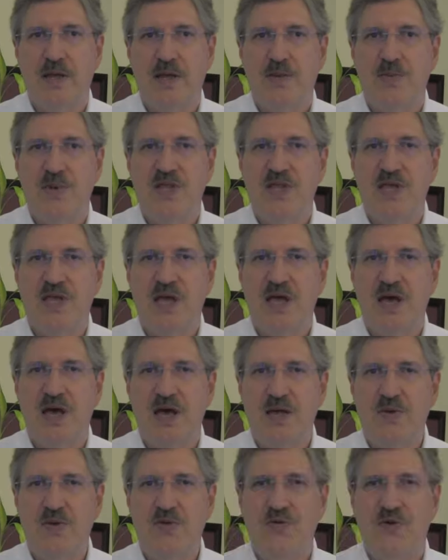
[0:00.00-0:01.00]
but the
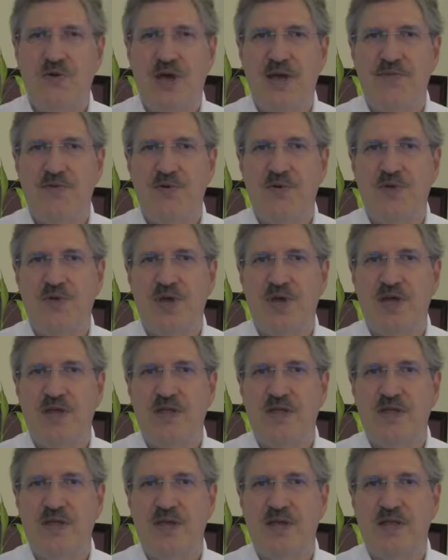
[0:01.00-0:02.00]
other driver
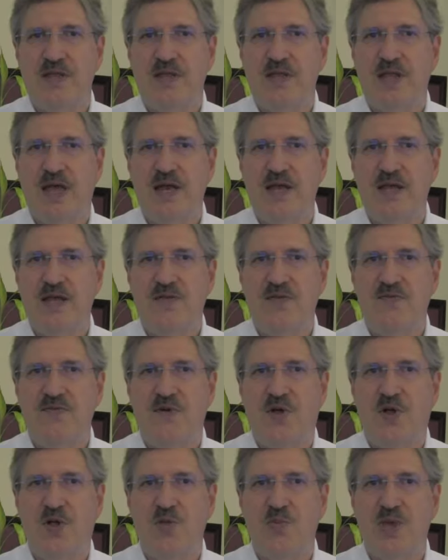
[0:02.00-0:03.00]
says it's not his
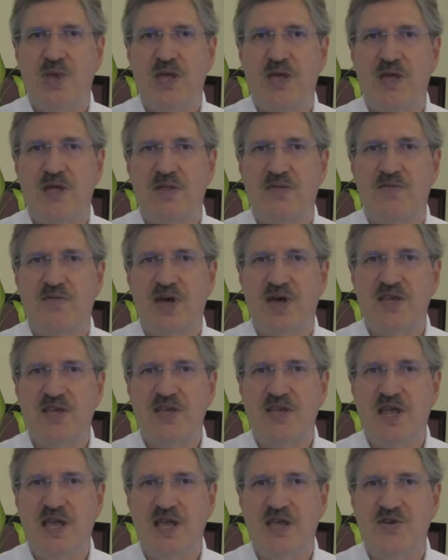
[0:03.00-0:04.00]
fault because
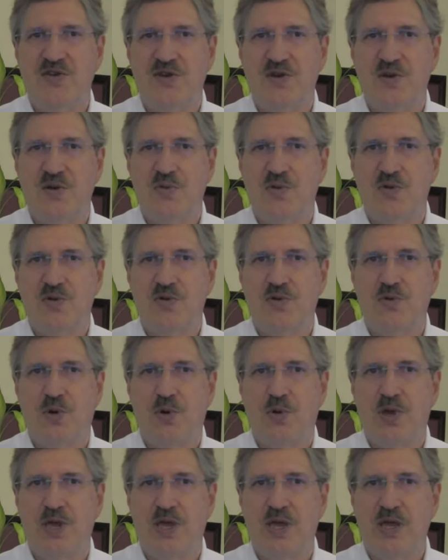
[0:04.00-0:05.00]
vegetation was
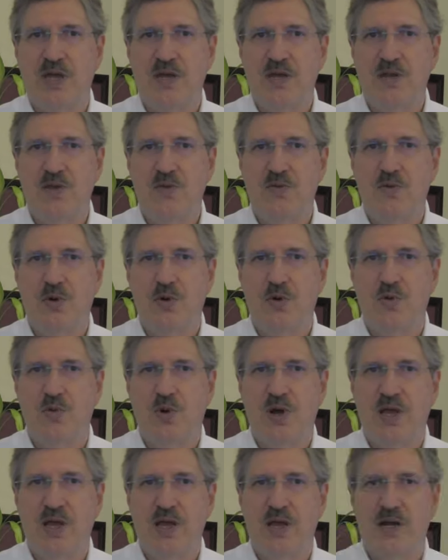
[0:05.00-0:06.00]
growing into the
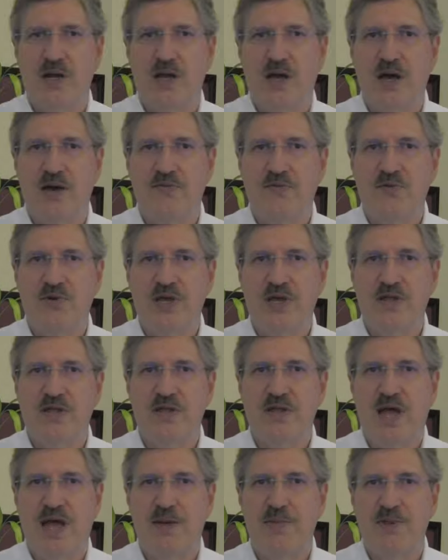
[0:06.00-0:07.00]
roadway and covering a
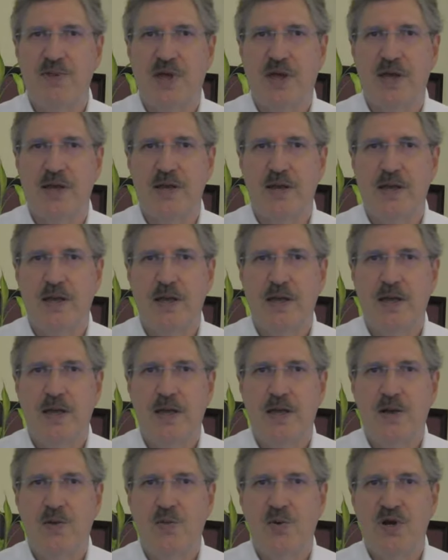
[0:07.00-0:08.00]
stop sign.
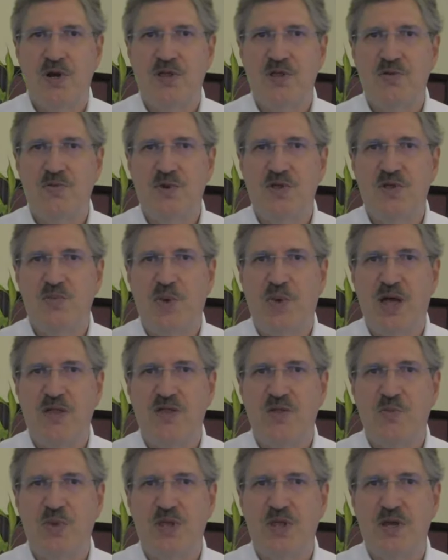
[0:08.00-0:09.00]
What is the
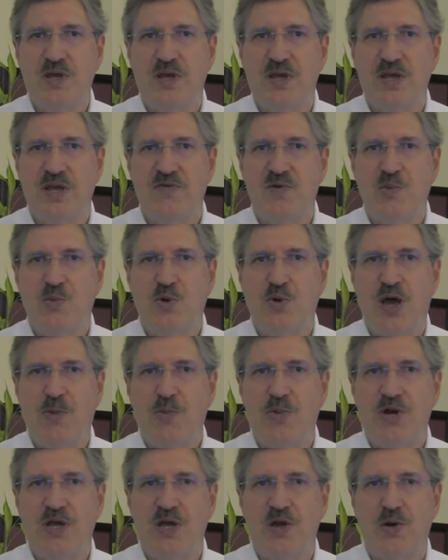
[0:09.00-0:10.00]
responsibility of a
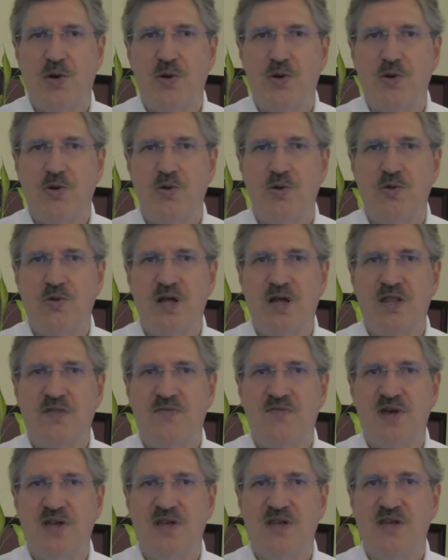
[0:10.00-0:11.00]
property owner who
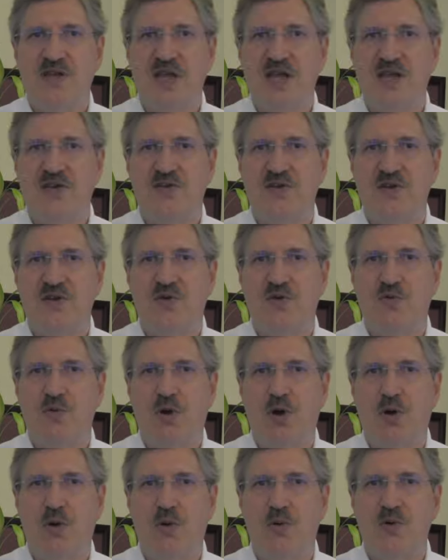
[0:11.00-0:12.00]
lets vegetation
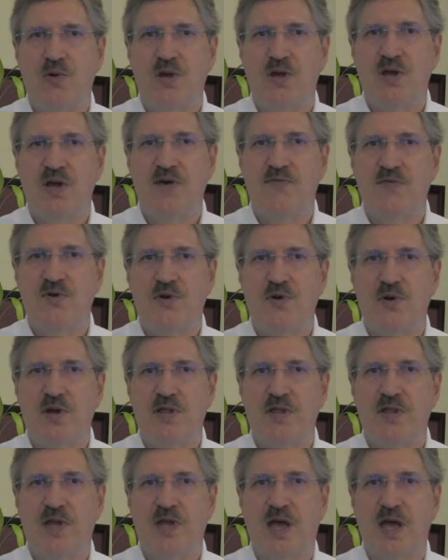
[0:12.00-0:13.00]
grow to cover
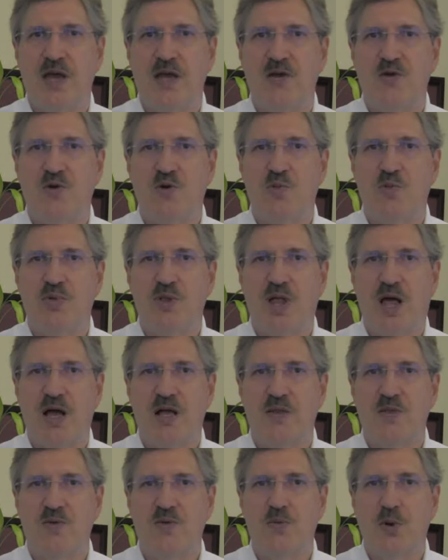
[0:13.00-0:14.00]
a sign or
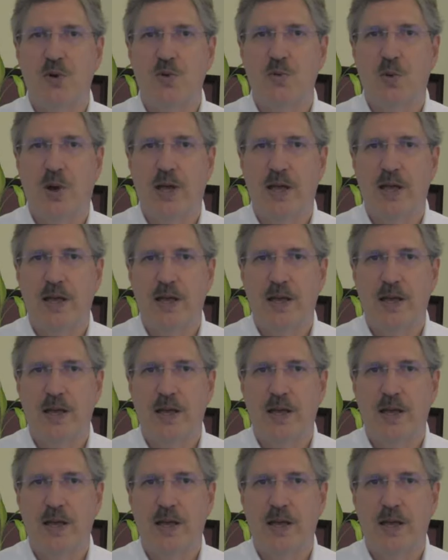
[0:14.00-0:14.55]
block the roadway?